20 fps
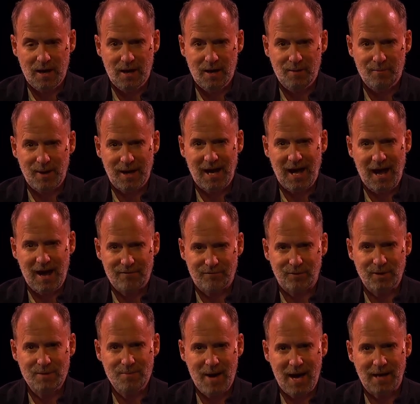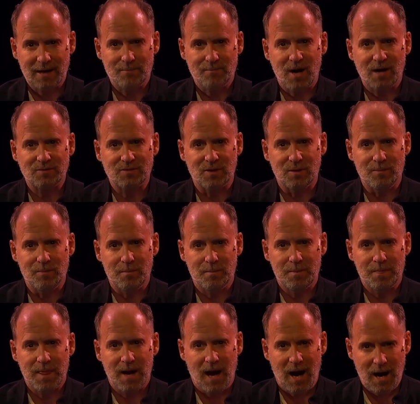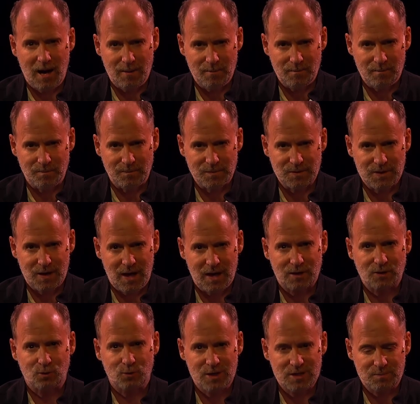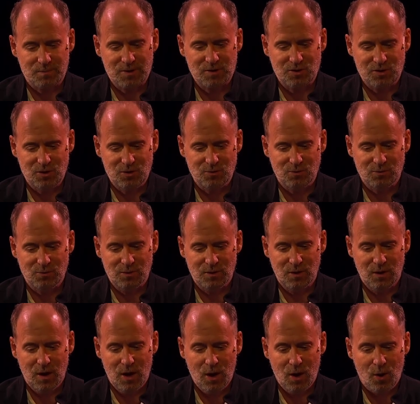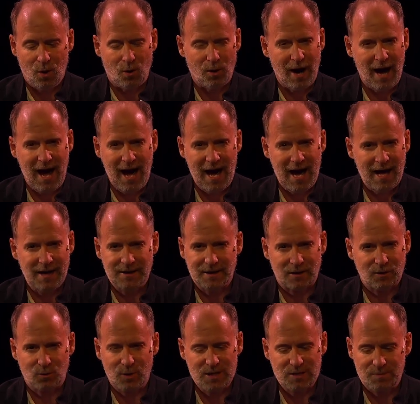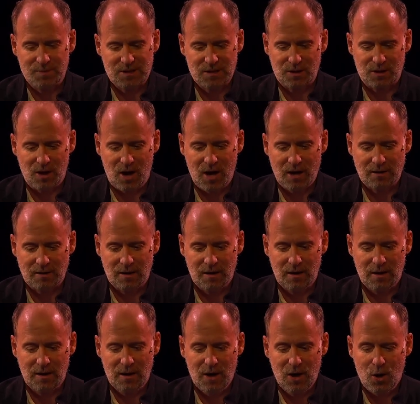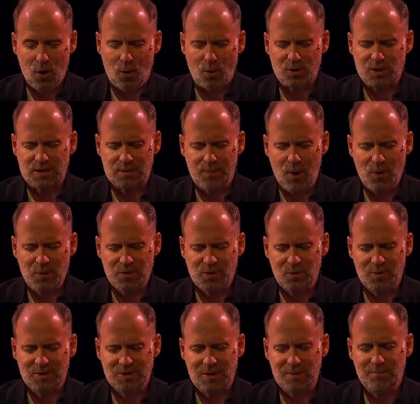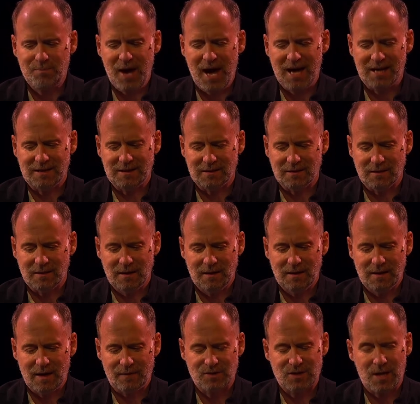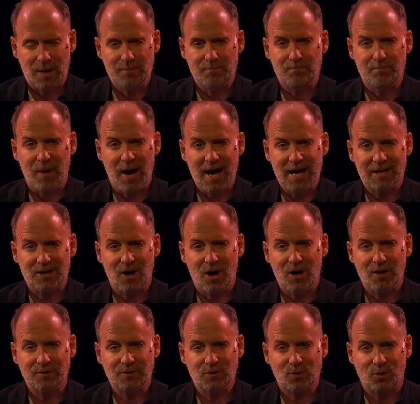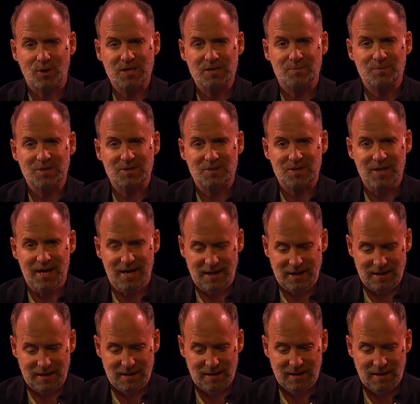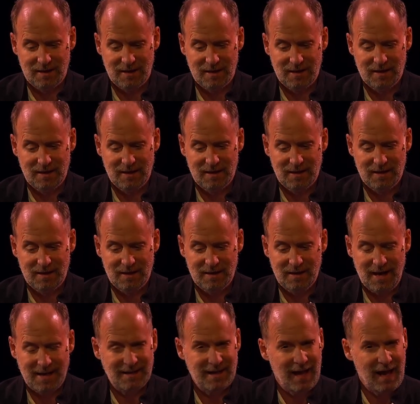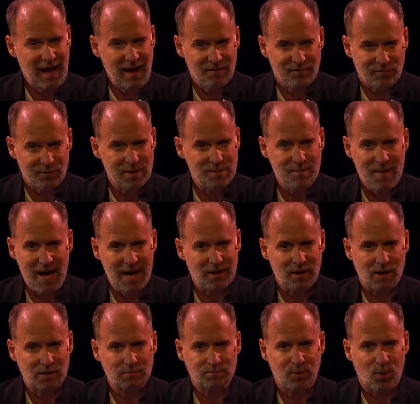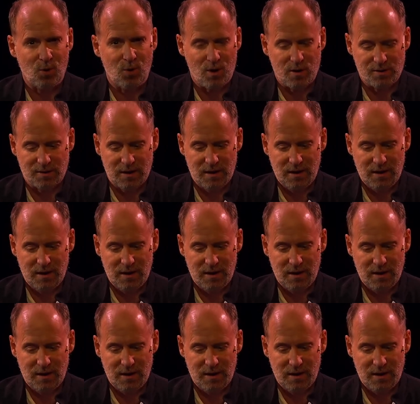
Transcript: But every man among them hummed a Christmas tune, or had a Christmas thought, or spoke to his companion of some bygone Christmas day. And every man on board,